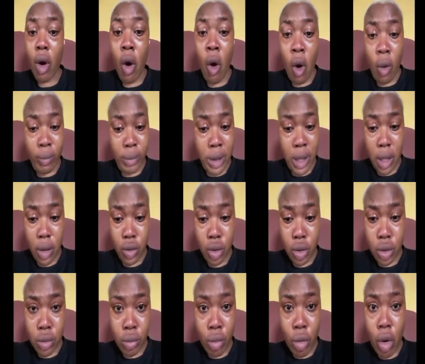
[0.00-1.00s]
comes out
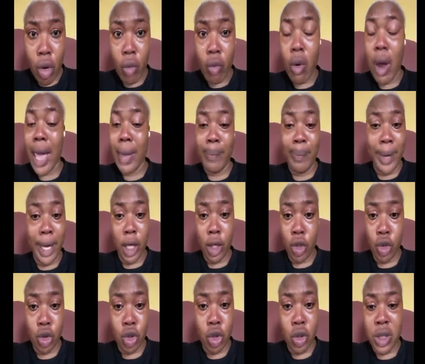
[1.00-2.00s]
tomorrow, I
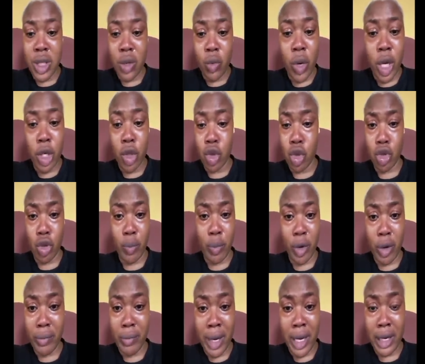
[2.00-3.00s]
beg you, just the way you
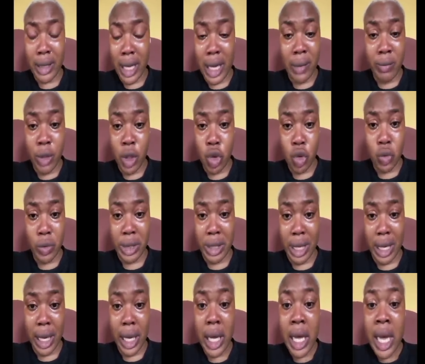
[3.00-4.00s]
supported me
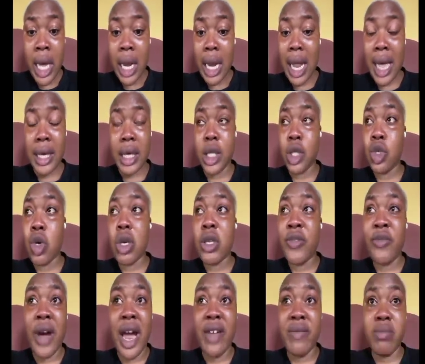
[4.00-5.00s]
today, like in
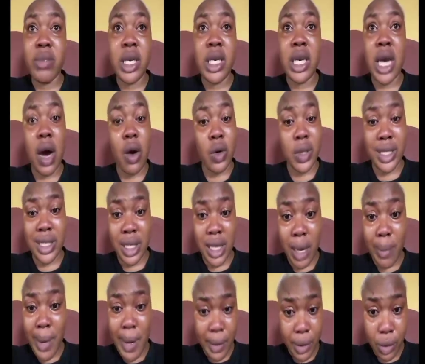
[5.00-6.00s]
just five minutes, I was seeing
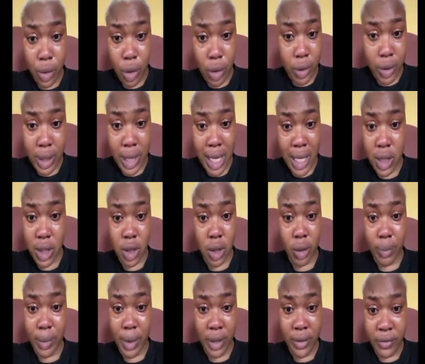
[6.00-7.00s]
about 300 and
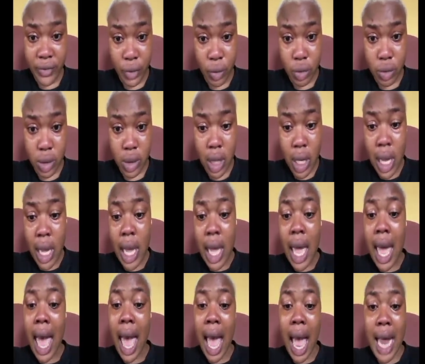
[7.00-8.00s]
something views,
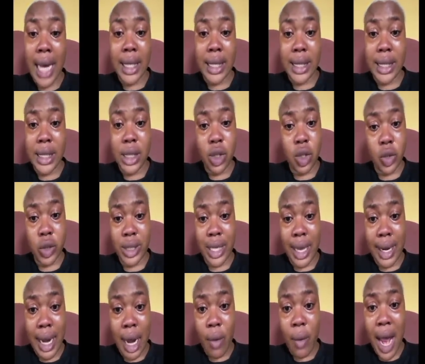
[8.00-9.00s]
and in just
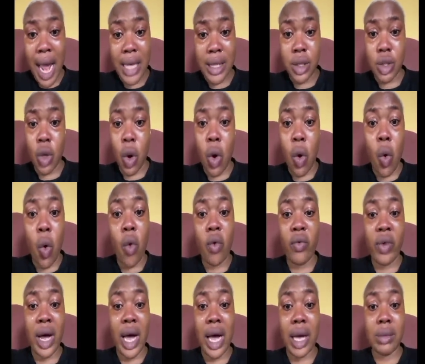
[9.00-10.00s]
an hour, I saw
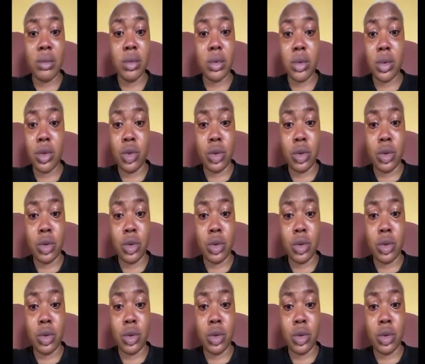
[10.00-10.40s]
over